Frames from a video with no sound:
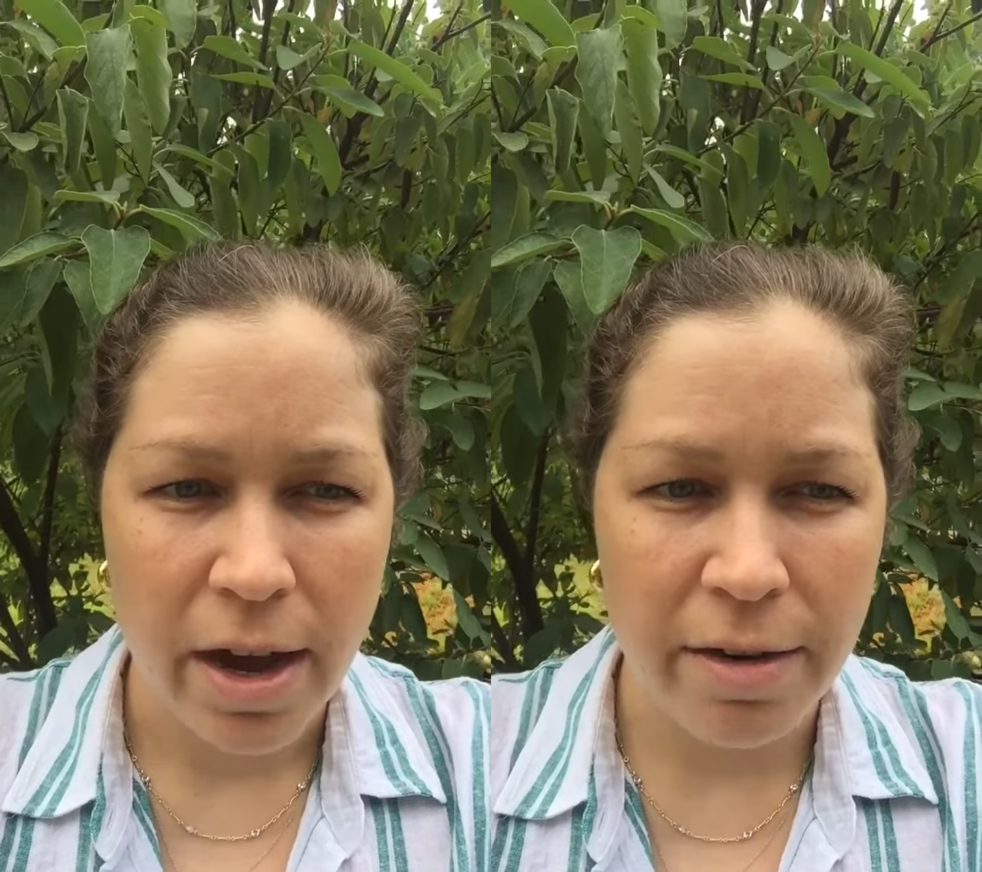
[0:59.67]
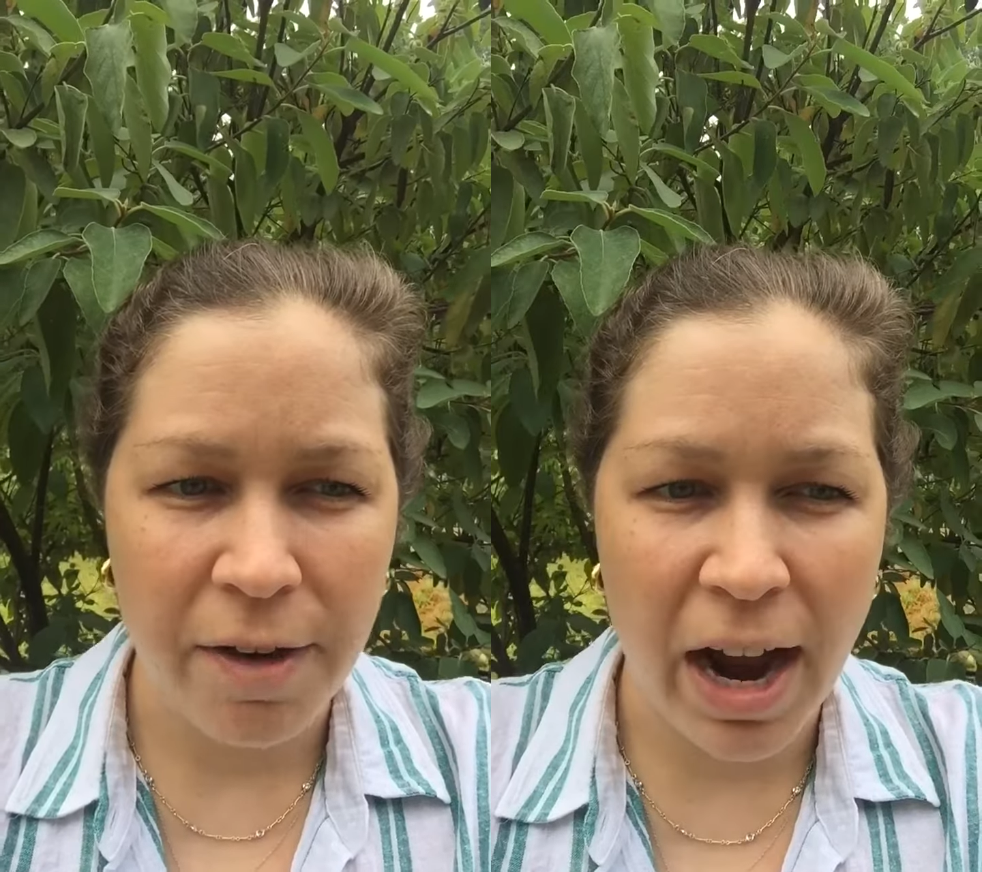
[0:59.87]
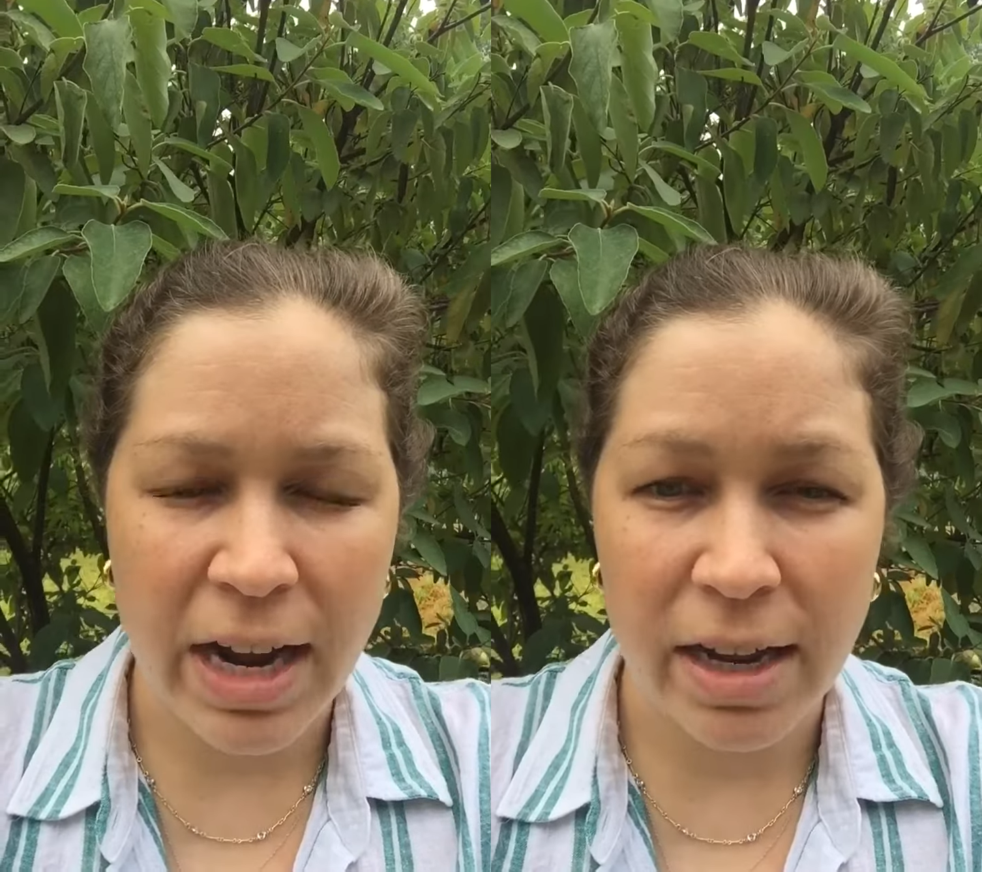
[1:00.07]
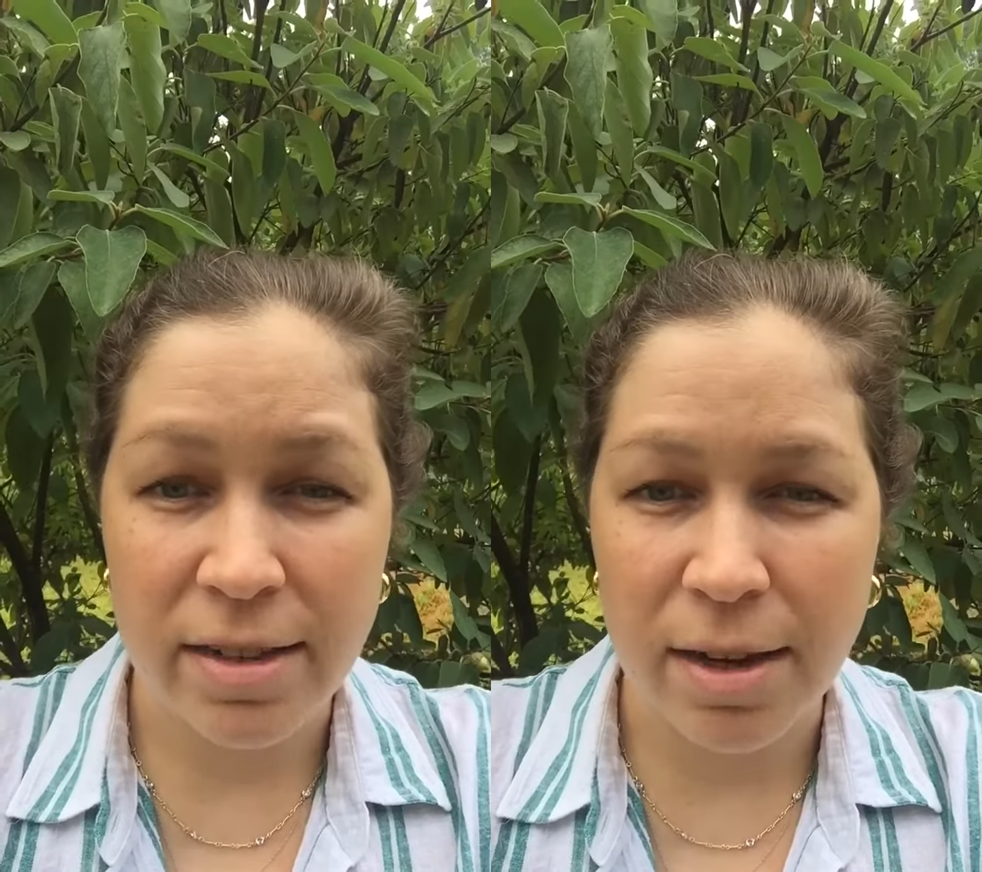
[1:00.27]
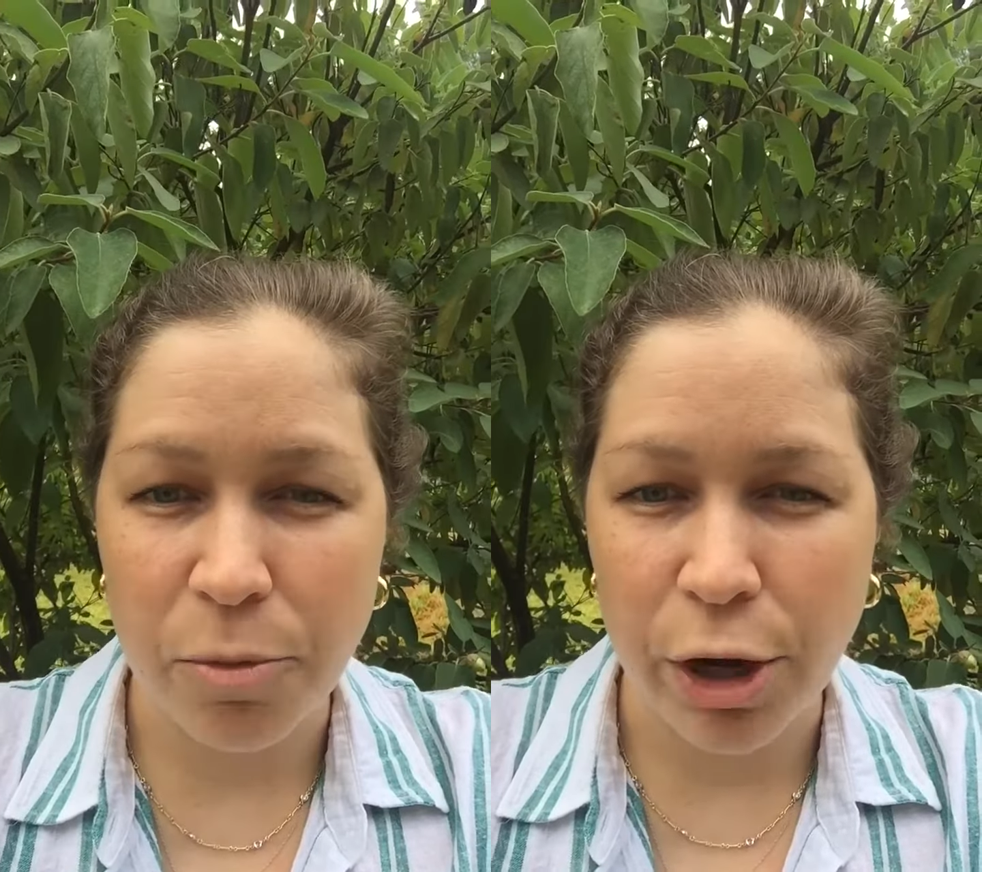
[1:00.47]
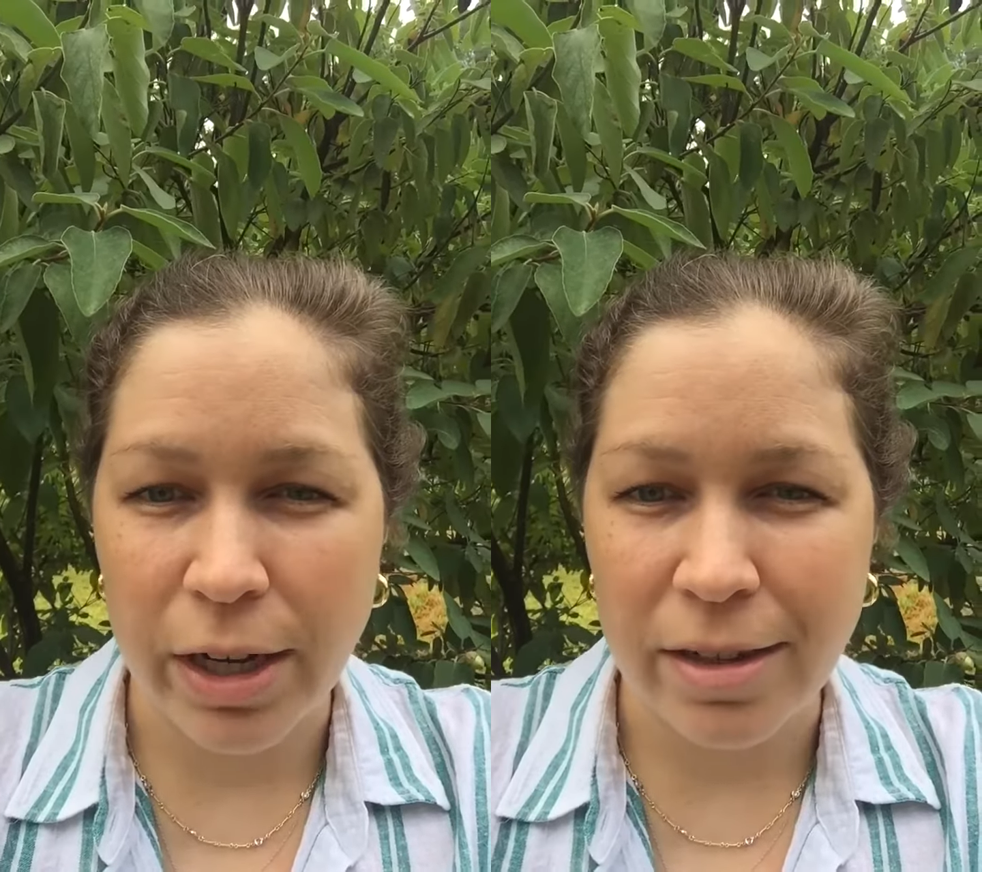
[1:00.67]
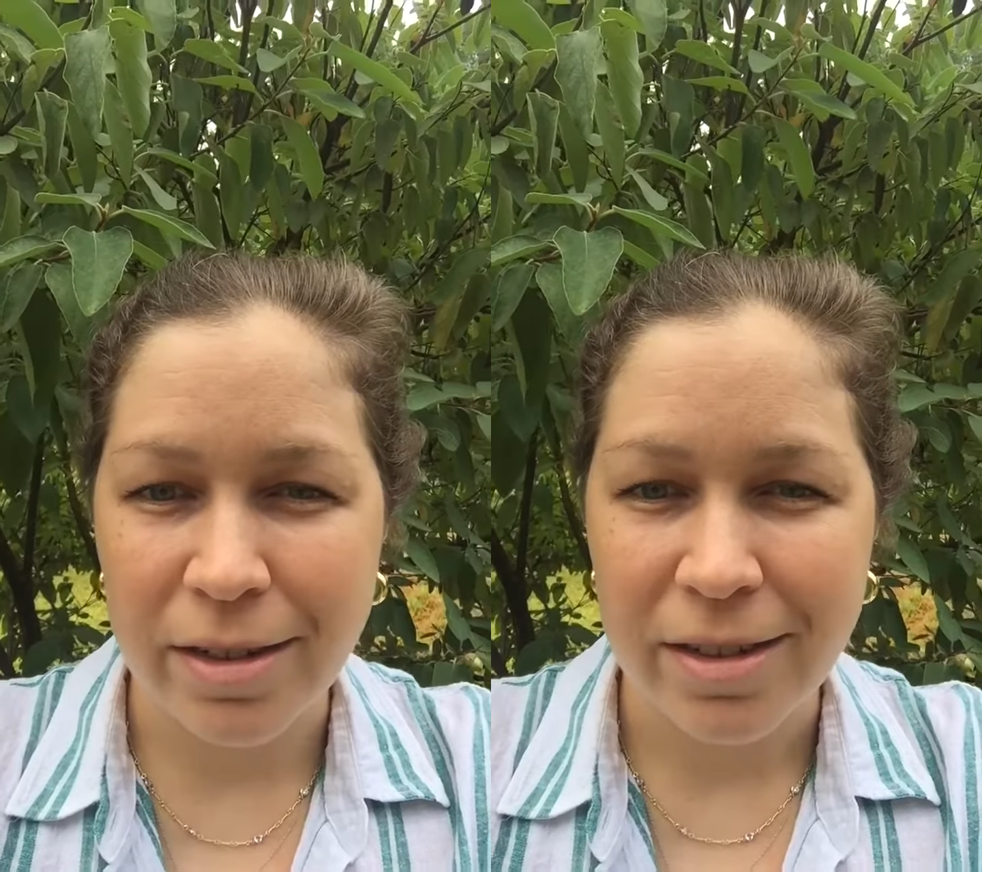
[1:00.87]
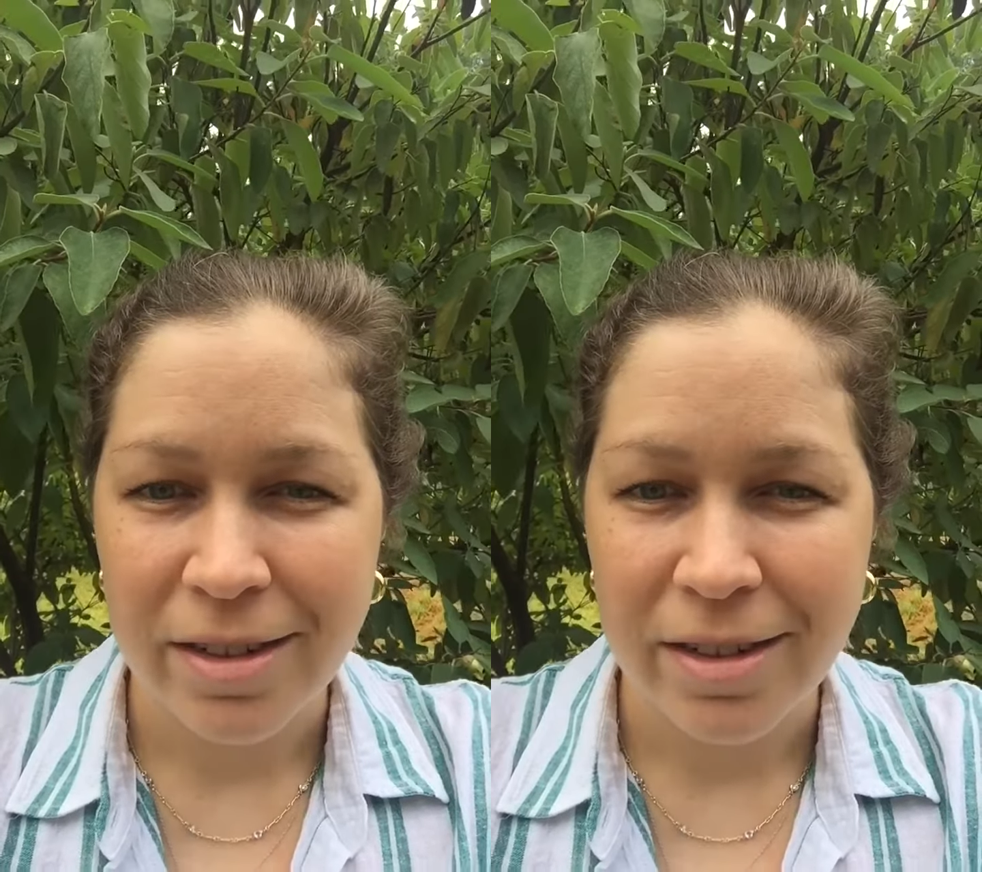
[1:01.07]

inviting someone